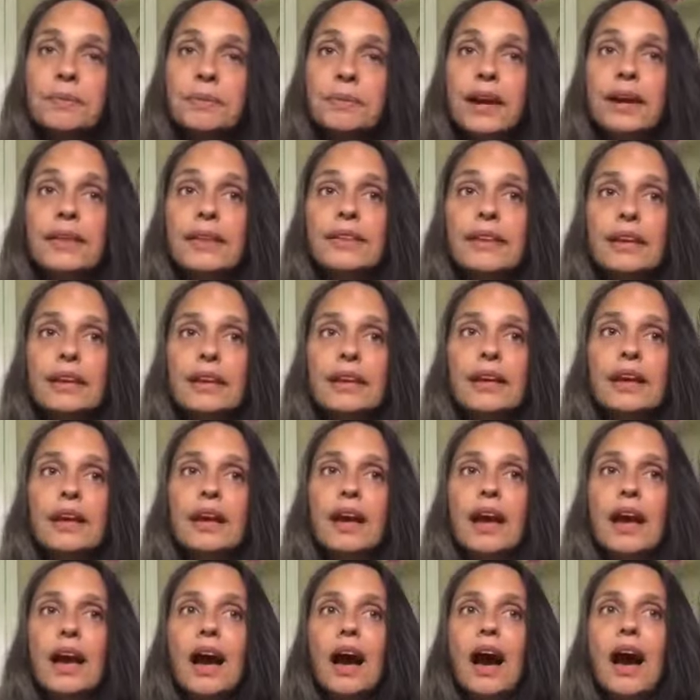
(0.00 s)
And that
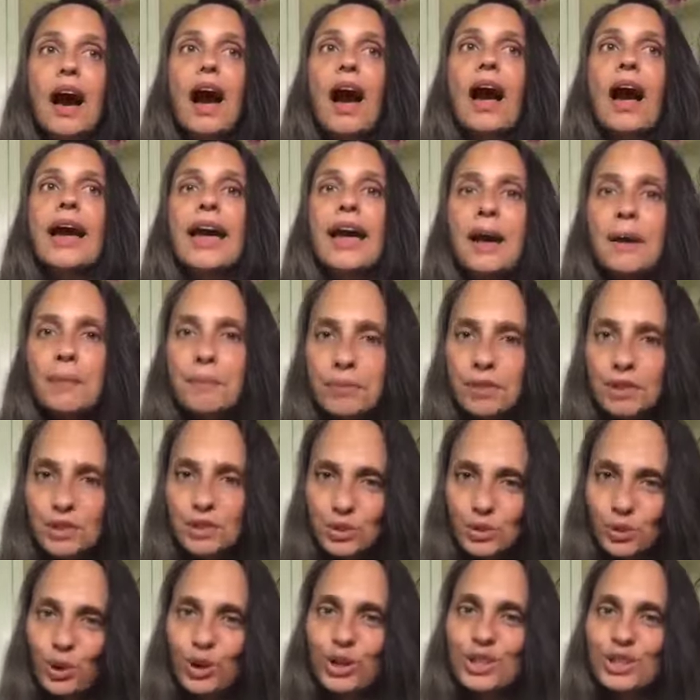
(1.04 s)
I am the
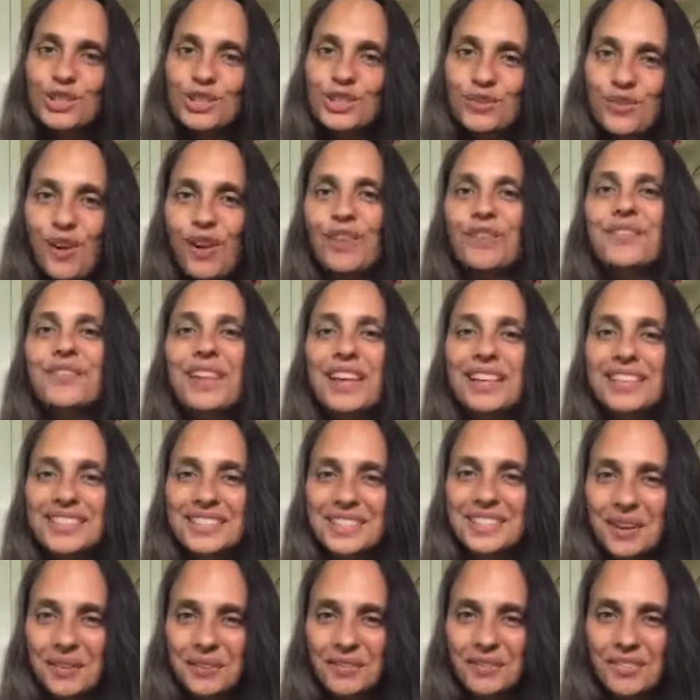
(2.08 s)
source of all of that
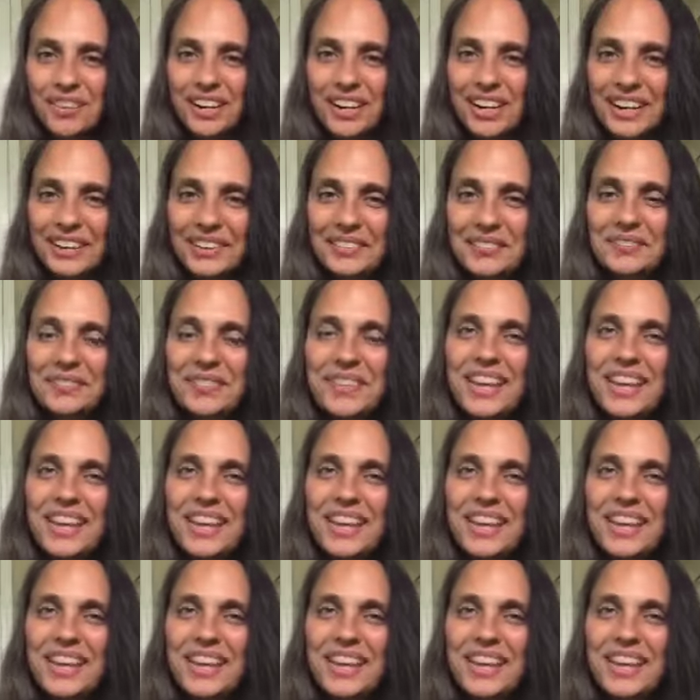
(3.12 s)
suffering.